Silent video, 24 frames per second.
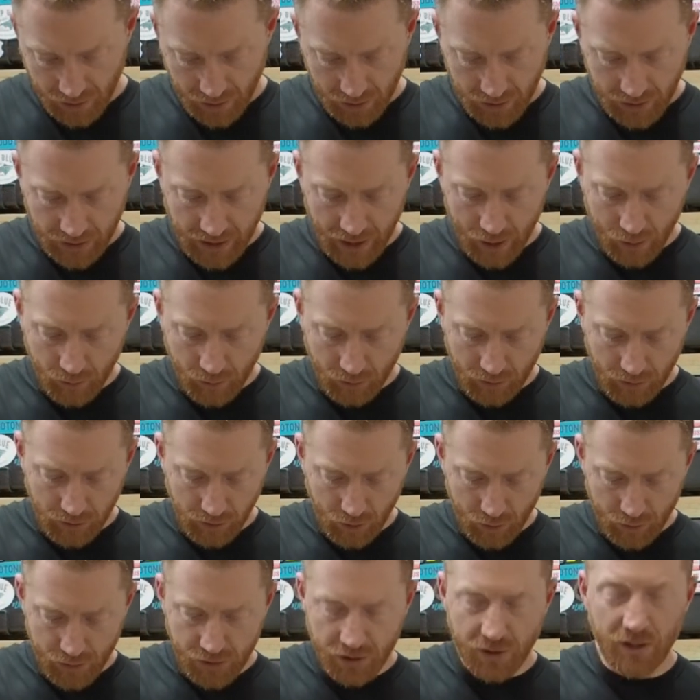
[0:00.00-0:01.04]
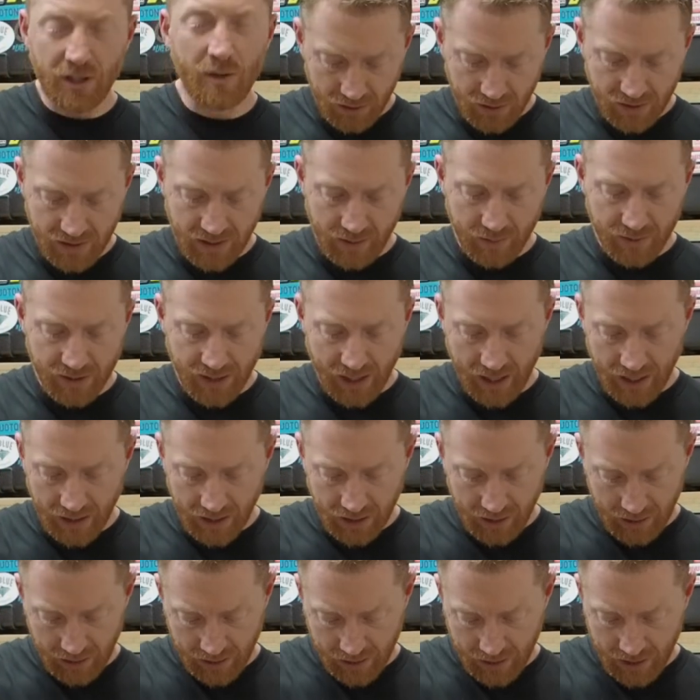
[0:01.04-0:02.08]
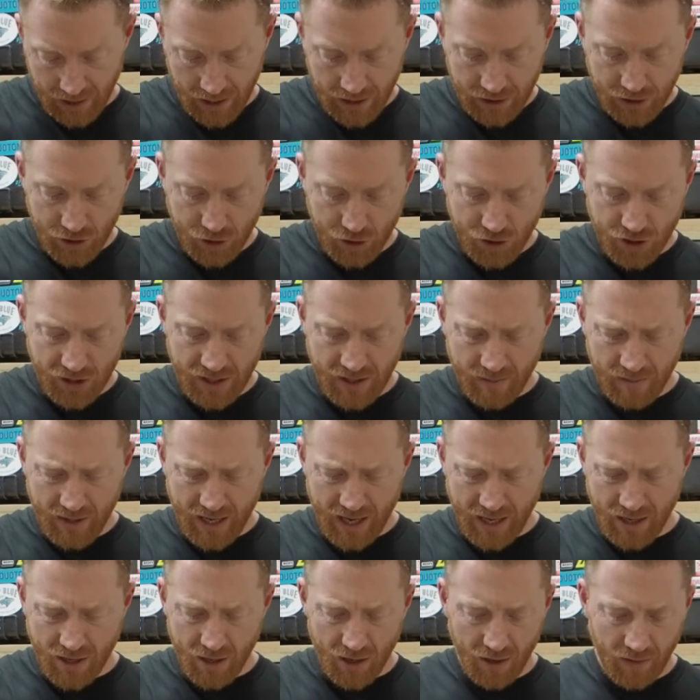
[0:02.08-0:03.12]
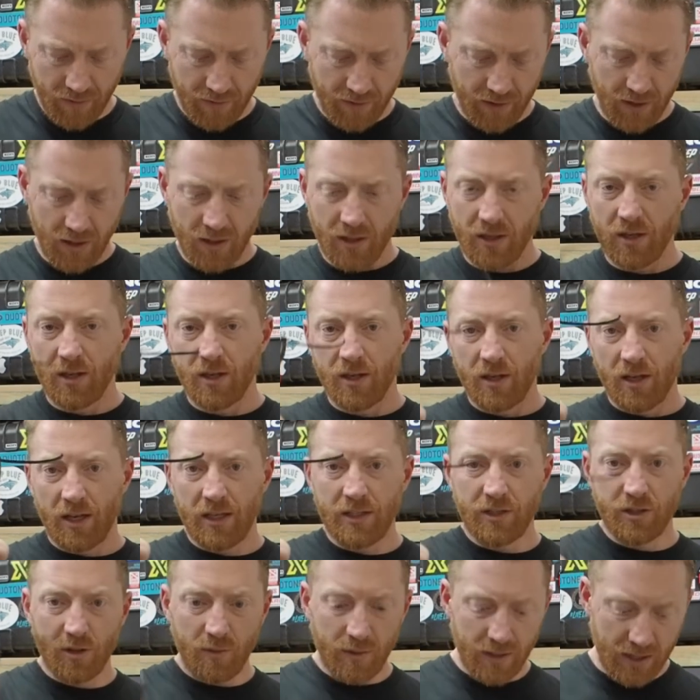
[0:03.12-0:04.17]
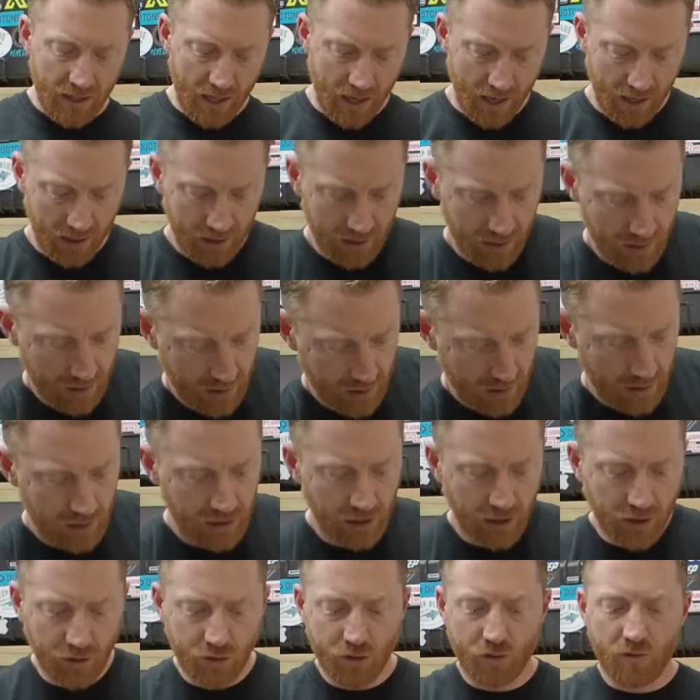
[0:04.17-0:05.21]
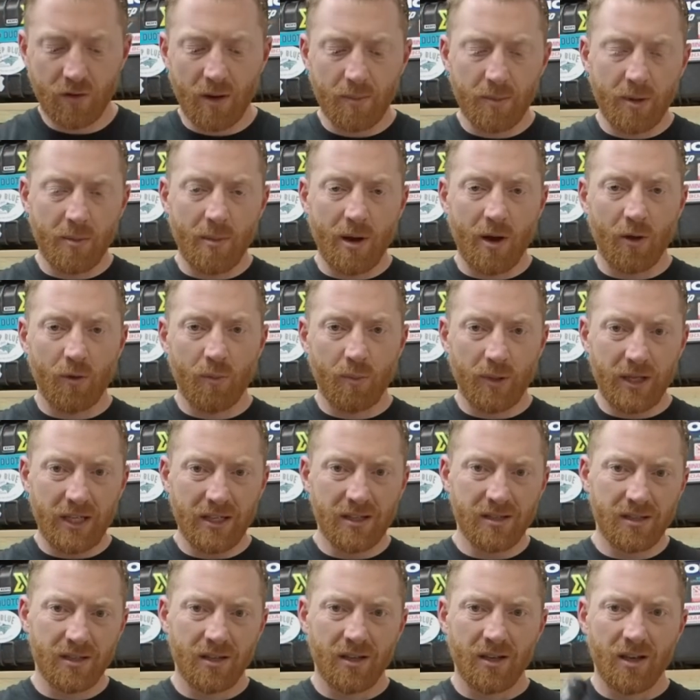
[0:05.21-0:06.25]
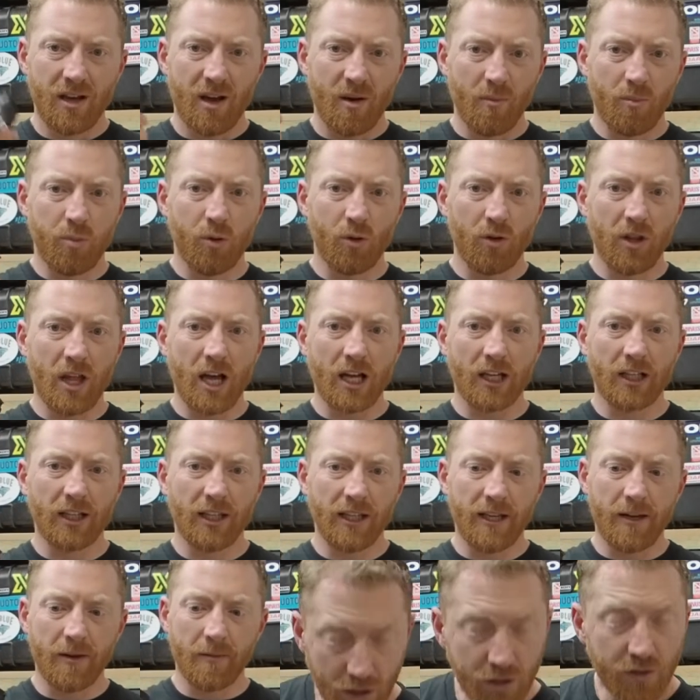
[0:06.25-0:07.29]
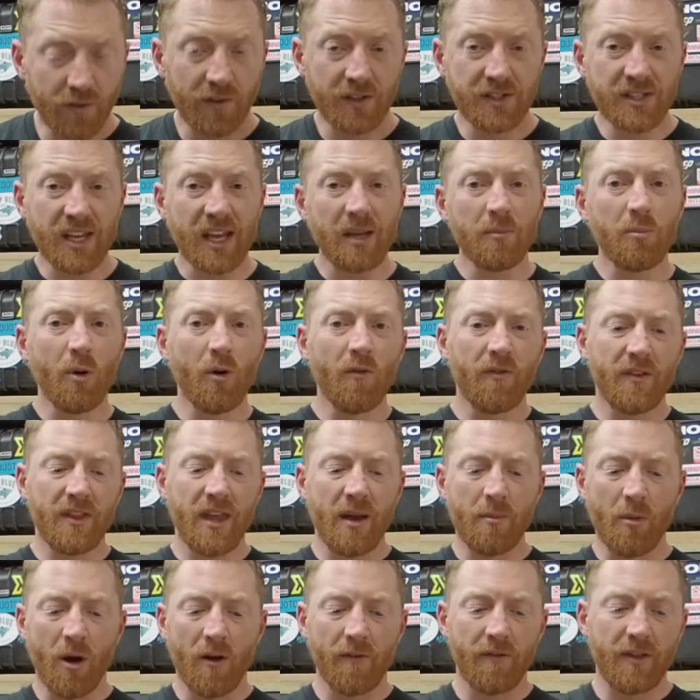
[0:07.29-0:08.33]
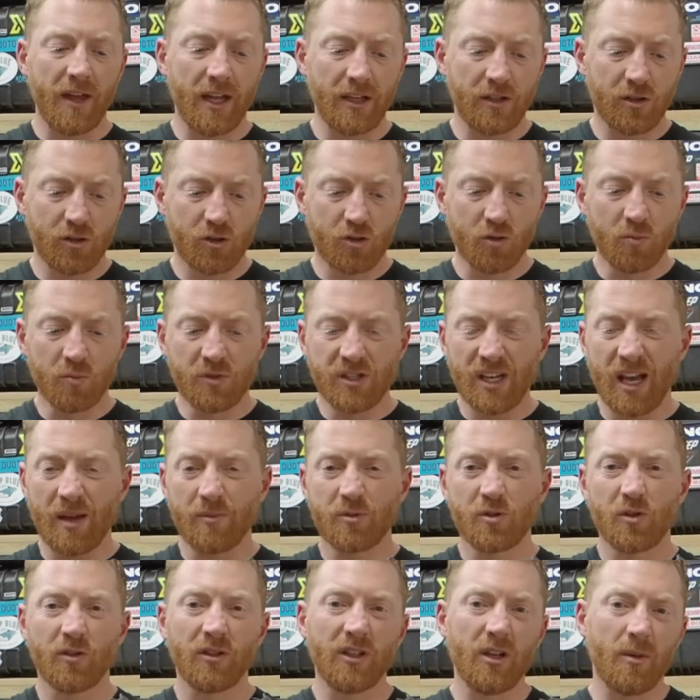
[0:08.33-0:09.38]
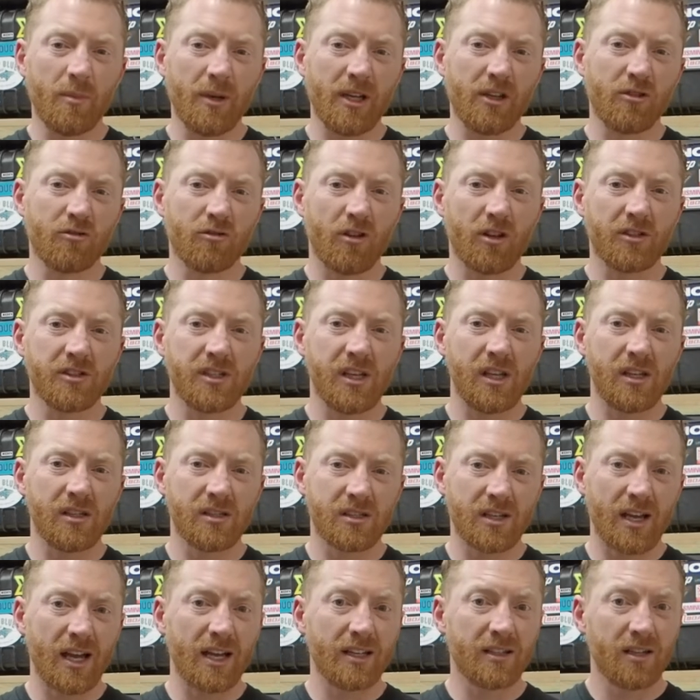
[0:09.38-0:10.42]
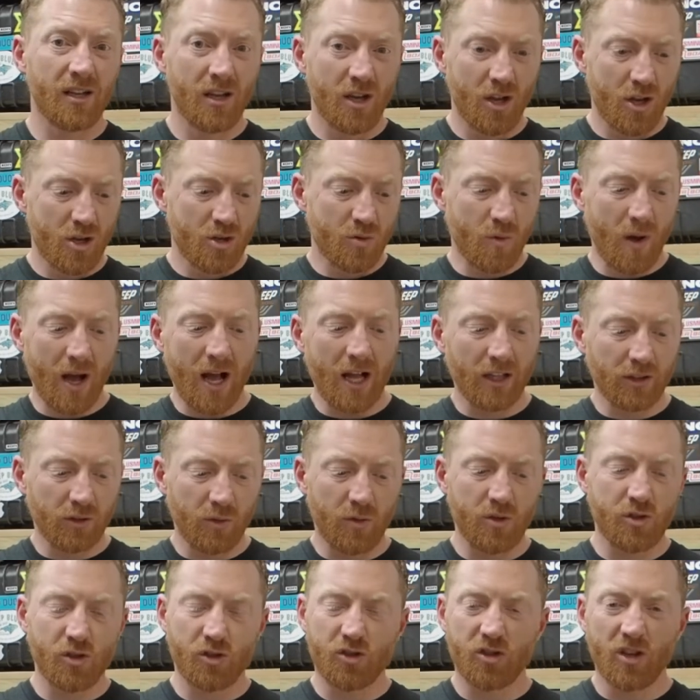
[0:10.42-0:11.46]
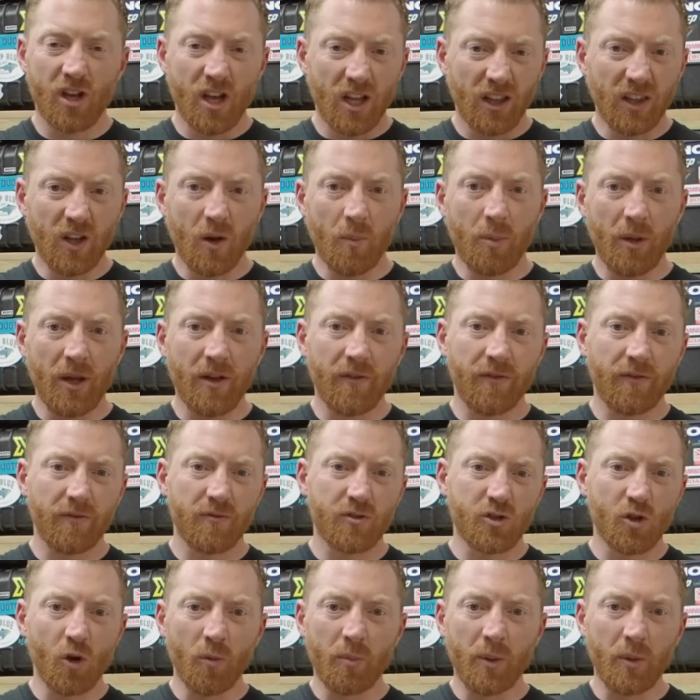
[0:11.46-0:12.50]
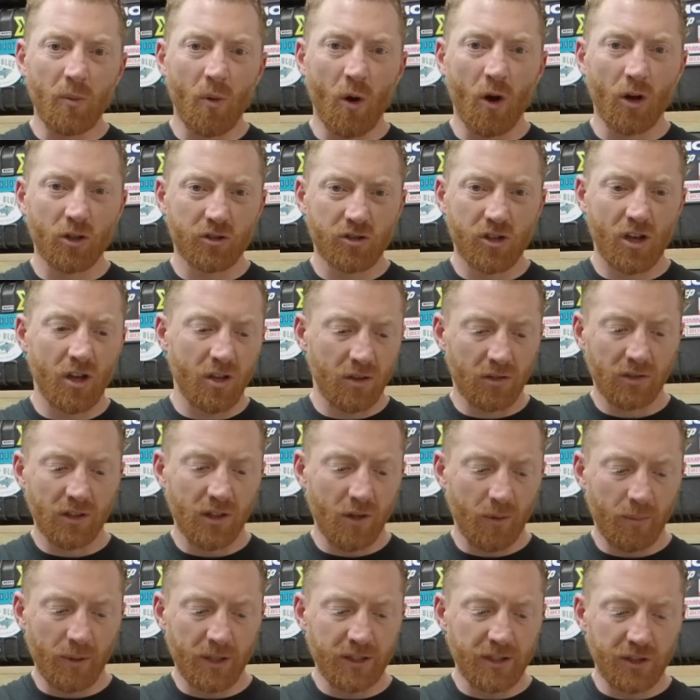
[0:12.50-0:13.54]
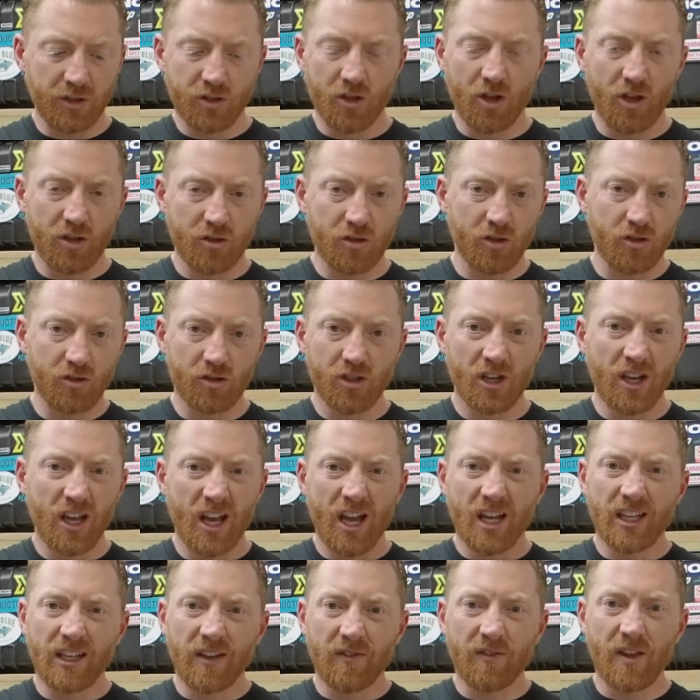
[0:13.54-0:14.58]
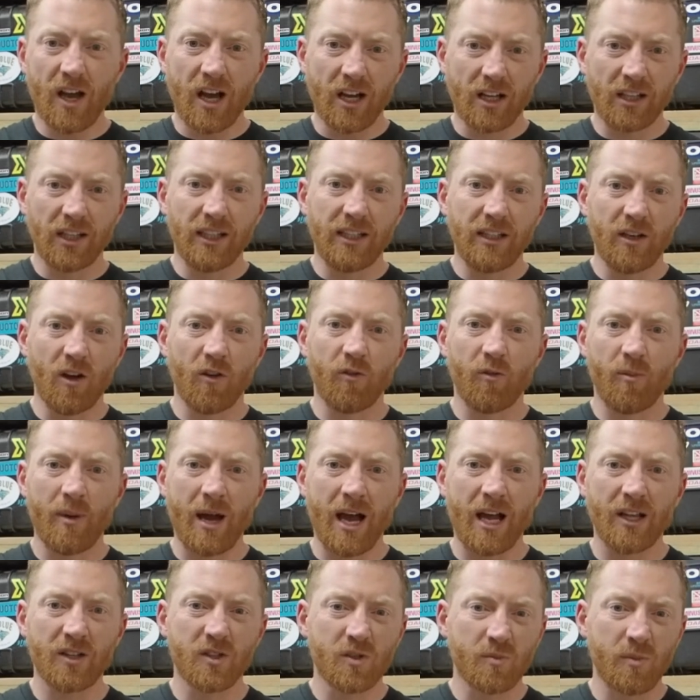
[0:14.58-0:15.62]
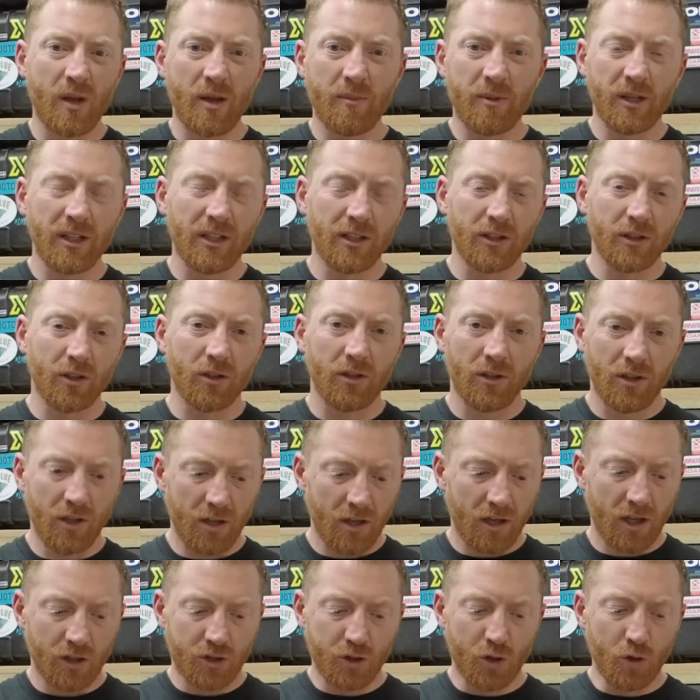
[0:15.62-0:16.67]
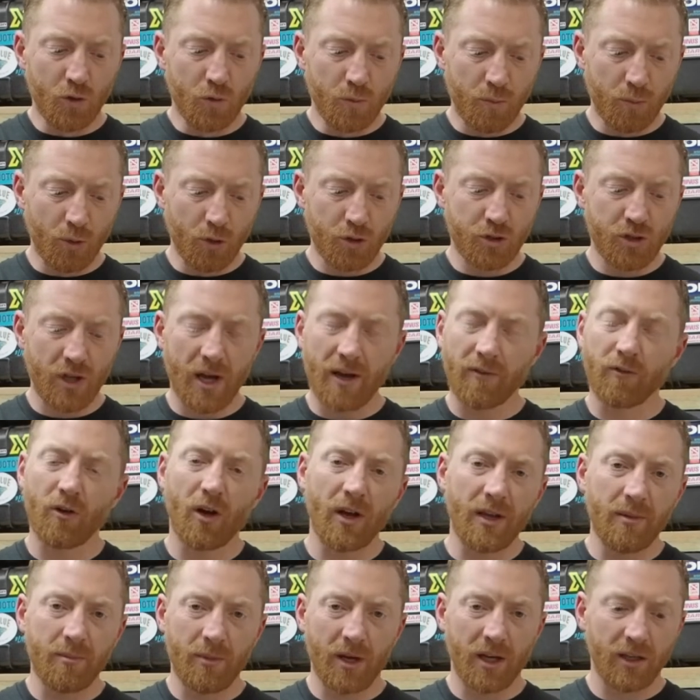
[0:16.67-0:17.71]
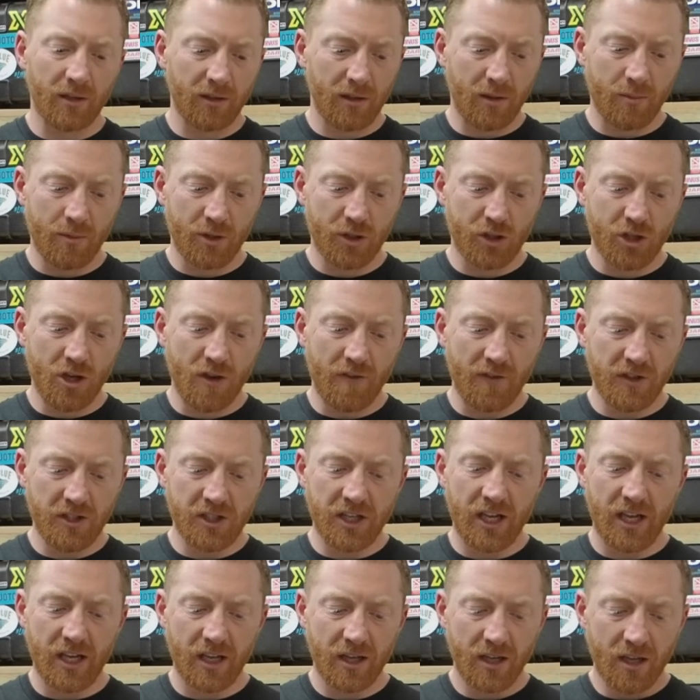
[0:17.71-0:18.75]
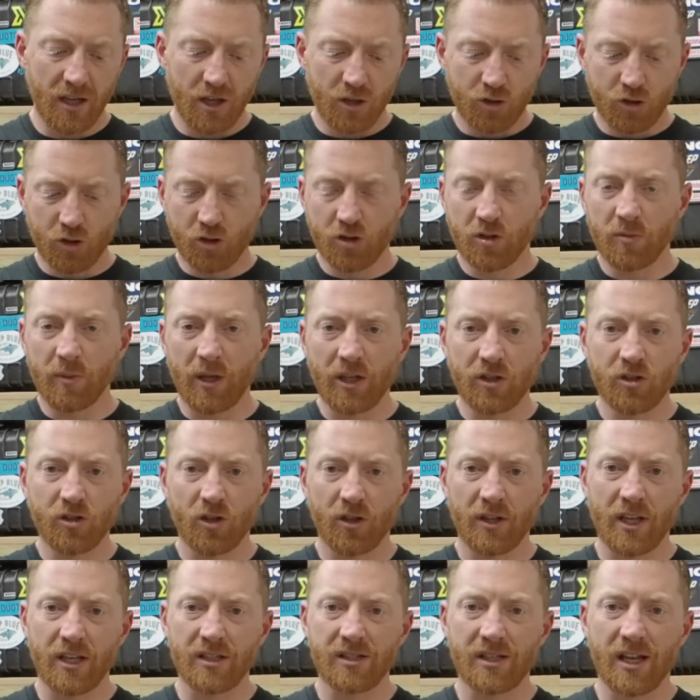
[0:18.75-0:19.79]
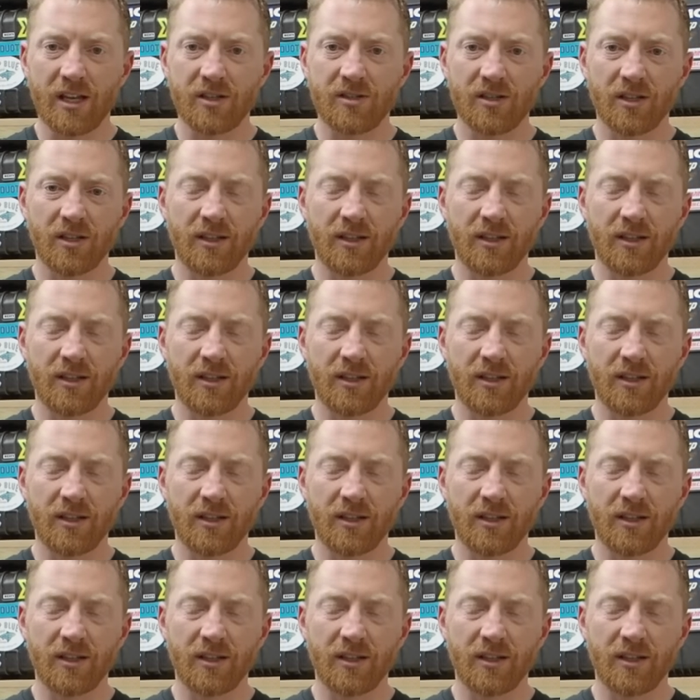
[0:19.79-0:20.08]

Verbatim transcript: You get up close to the zip tie and you just snip the end off. In doing that, you can just grab the mouthpiece and pull that clear. So if you take both of them off then, sometimes they're a little bit grotty inside. So what I'll do is just a little bit of soapy water, a little bit of detergent, give that a clean off of my hands, maybe a little a toothbrush that I've got in my in my service kit just to make sure that's nice and